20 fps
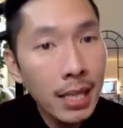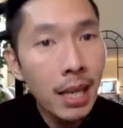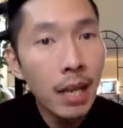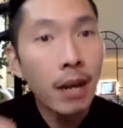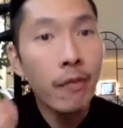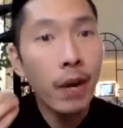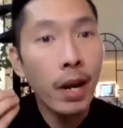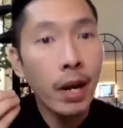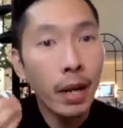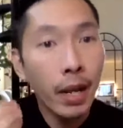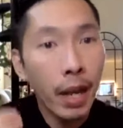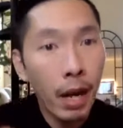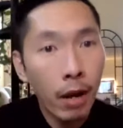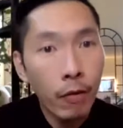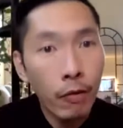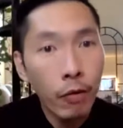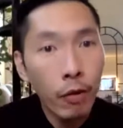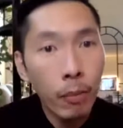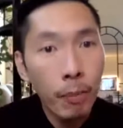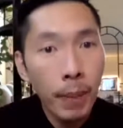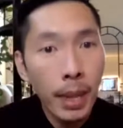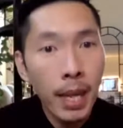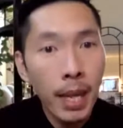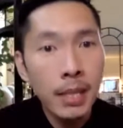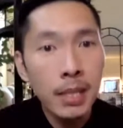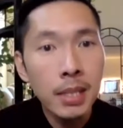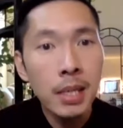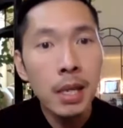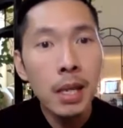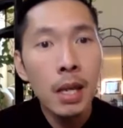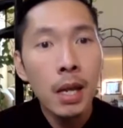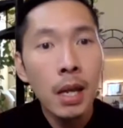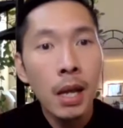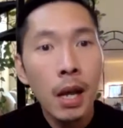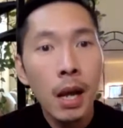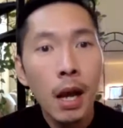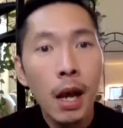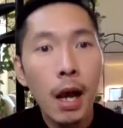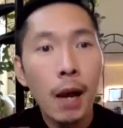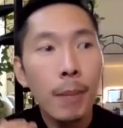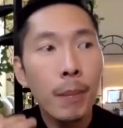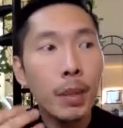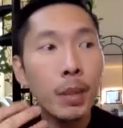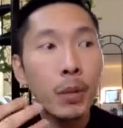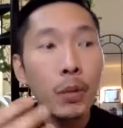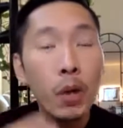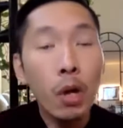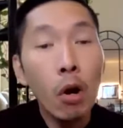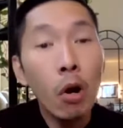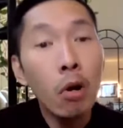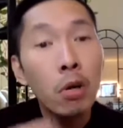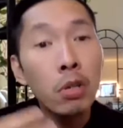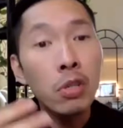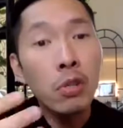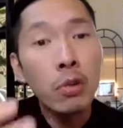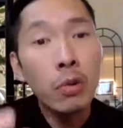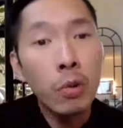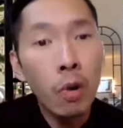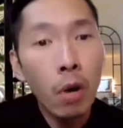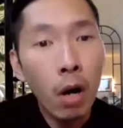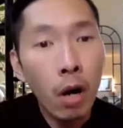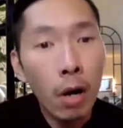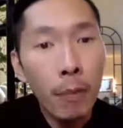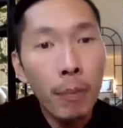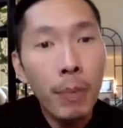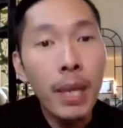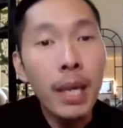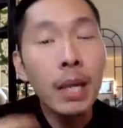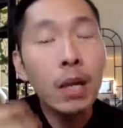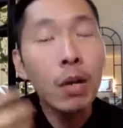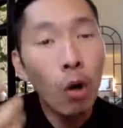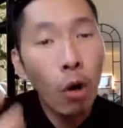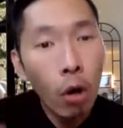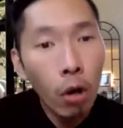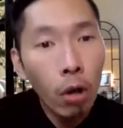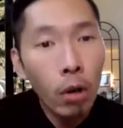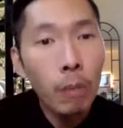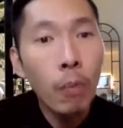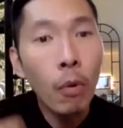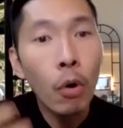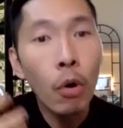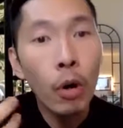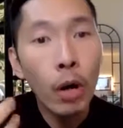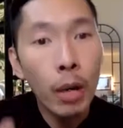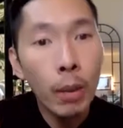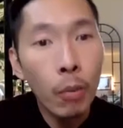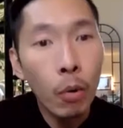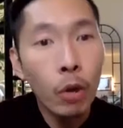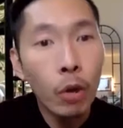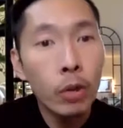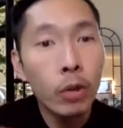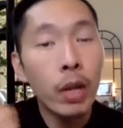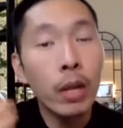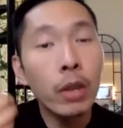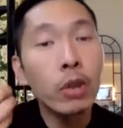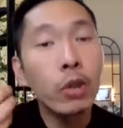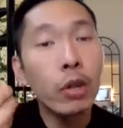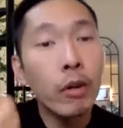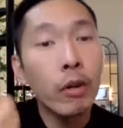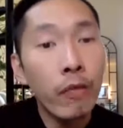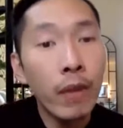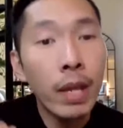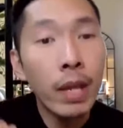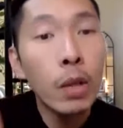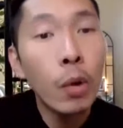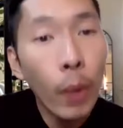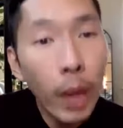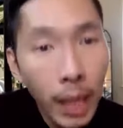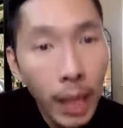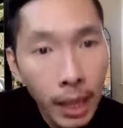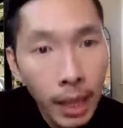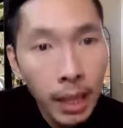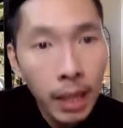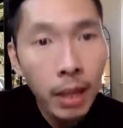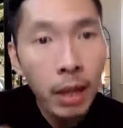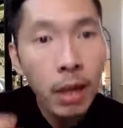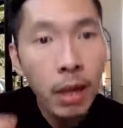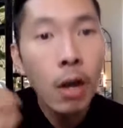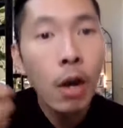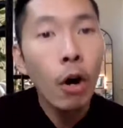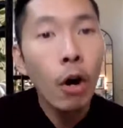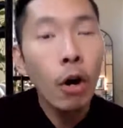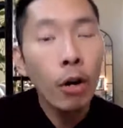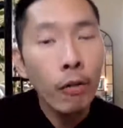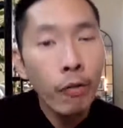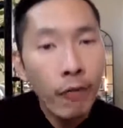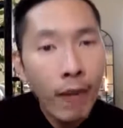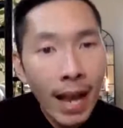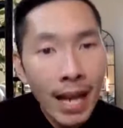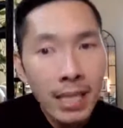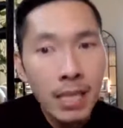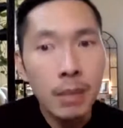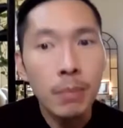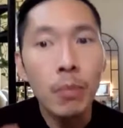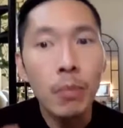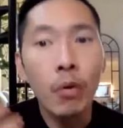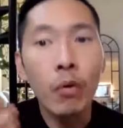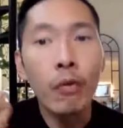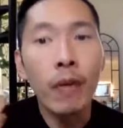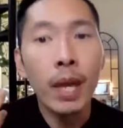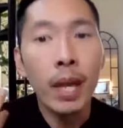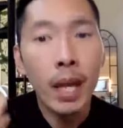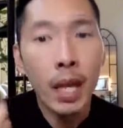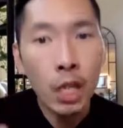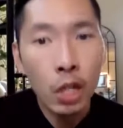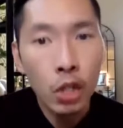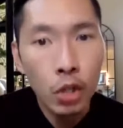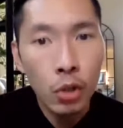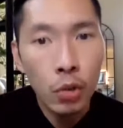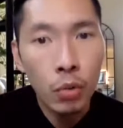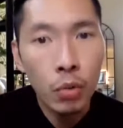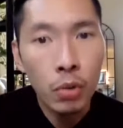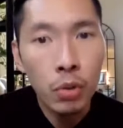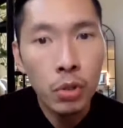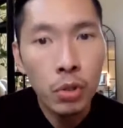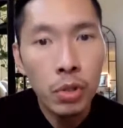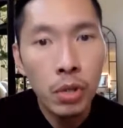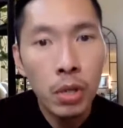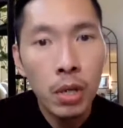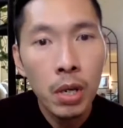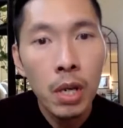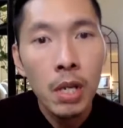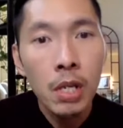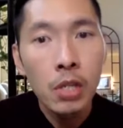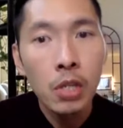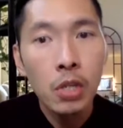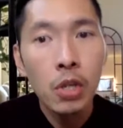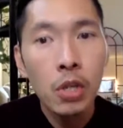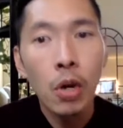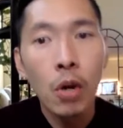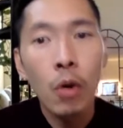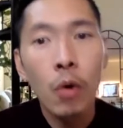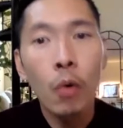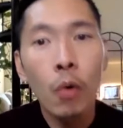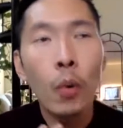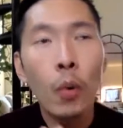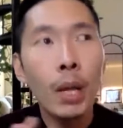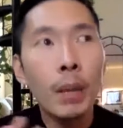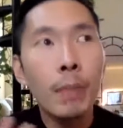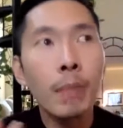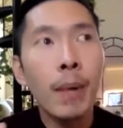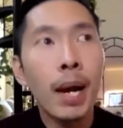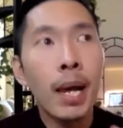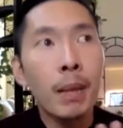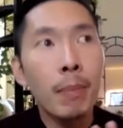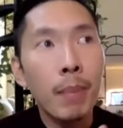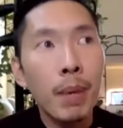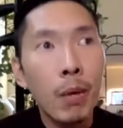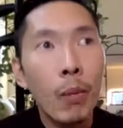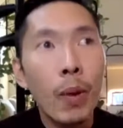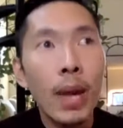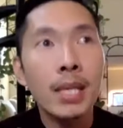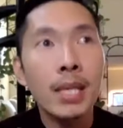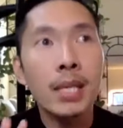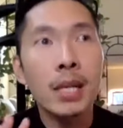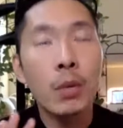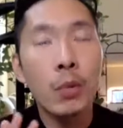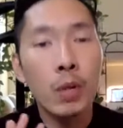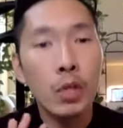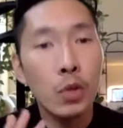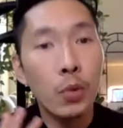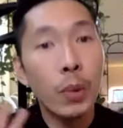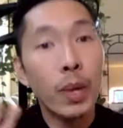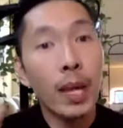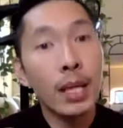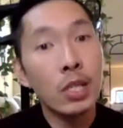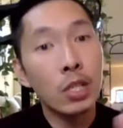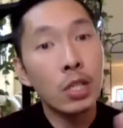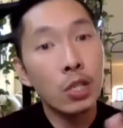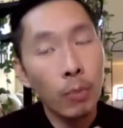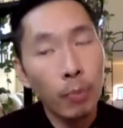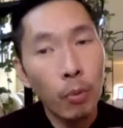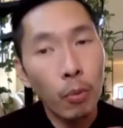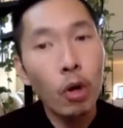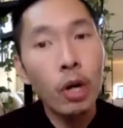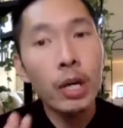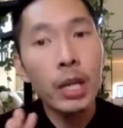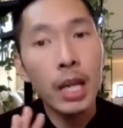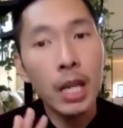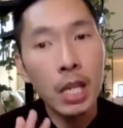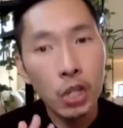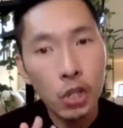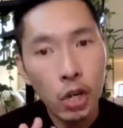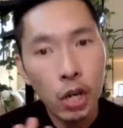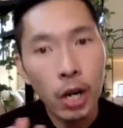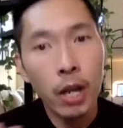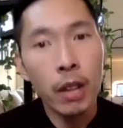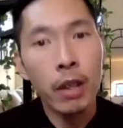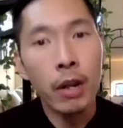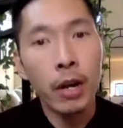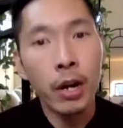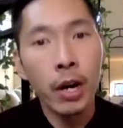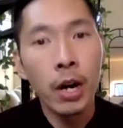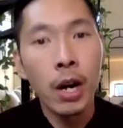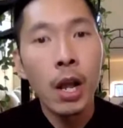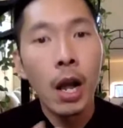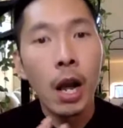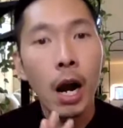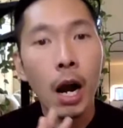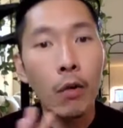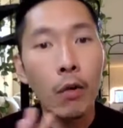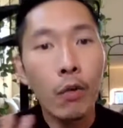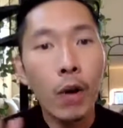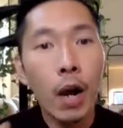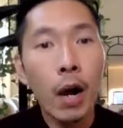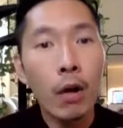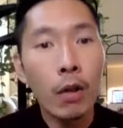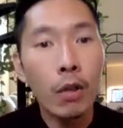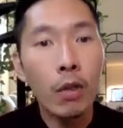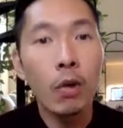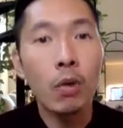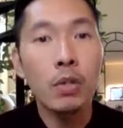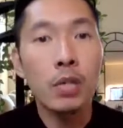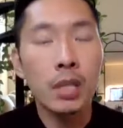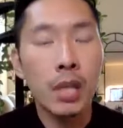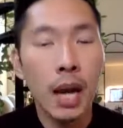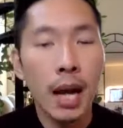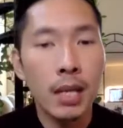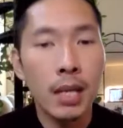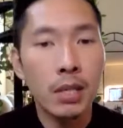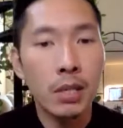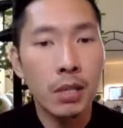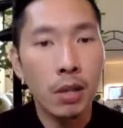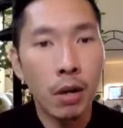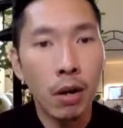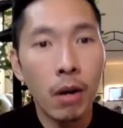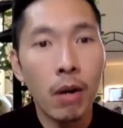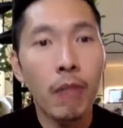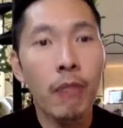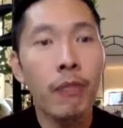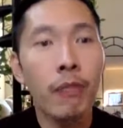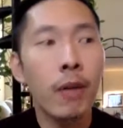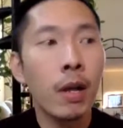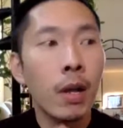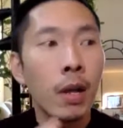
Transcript: and a very careful pace. But we also are being called more and more to intervene quickly on fast moving issues. So what might be ways in which we can support each other around those kinds of